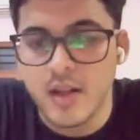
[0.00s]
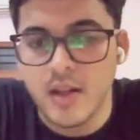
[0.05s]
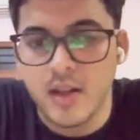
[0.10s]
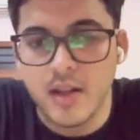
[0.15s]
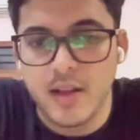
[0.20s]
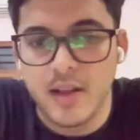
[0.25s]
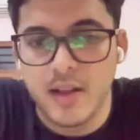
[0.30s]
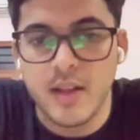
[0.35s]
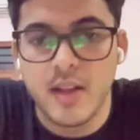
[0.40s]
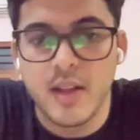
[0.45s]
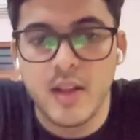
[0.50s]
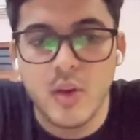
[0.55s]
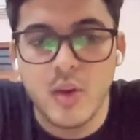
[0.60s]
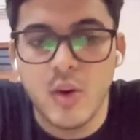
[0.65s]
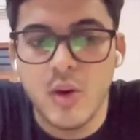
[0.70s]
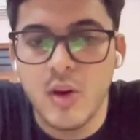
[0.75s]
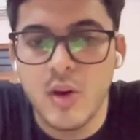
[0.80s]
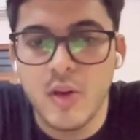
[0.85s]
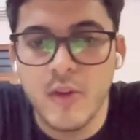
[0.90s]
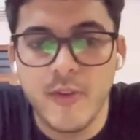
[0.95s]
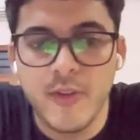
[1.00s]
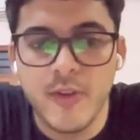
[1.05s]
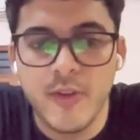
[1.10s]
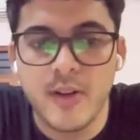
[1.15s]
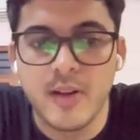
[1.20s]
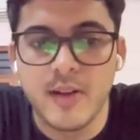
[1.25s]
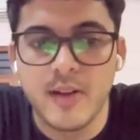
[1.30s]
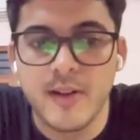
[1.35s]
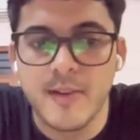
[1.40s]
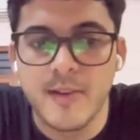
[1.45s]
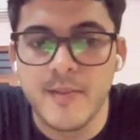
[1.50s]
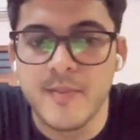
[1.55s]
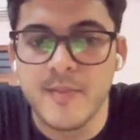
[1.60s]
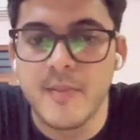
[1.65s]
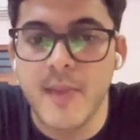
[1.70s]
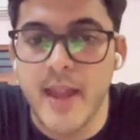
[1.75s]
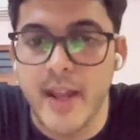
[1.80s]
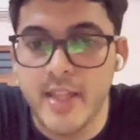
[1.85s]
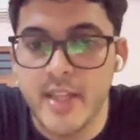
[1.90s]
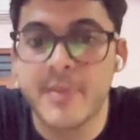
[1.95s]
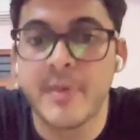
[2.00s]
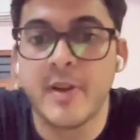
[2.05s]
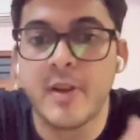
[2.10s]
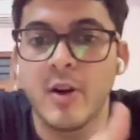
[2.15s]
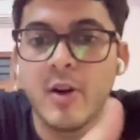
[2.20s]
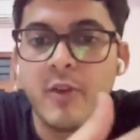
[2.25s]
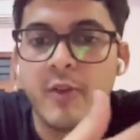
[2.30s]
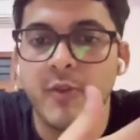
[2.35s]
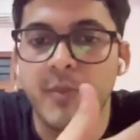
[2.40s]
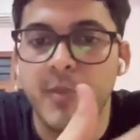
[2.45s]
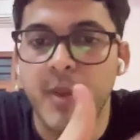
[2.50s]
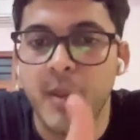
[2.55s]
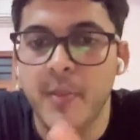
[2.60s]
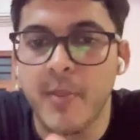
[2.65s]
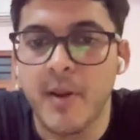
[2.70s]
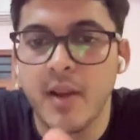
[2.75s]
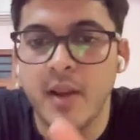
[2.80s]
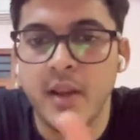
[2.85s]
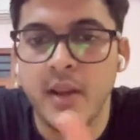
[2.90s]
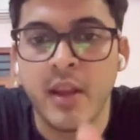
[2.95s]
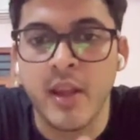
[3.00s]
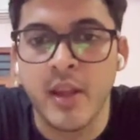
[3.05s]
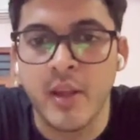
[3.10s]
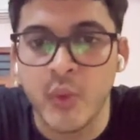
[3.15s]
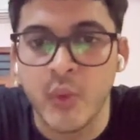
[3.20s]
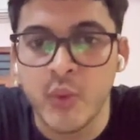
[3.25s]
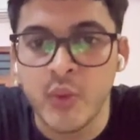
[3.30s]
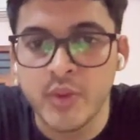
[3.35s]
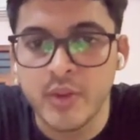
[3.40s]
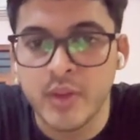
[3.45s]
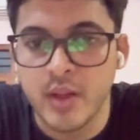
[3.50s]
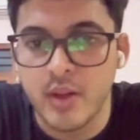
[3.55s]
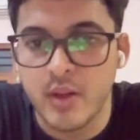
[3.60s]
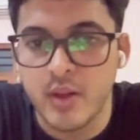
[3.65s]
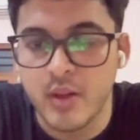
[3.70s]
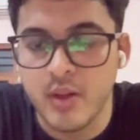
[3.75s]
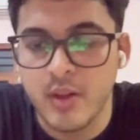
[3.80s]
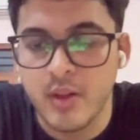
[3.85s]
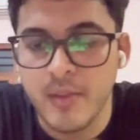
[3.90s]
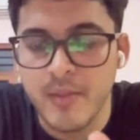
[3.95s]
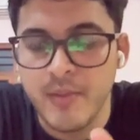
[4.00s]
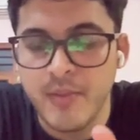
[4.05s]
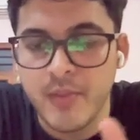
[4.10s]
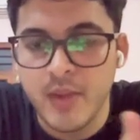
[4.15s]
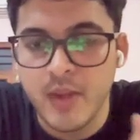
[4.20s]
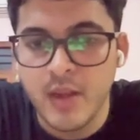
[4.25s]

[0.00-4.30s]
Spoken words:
in a role of management of people in queues and all.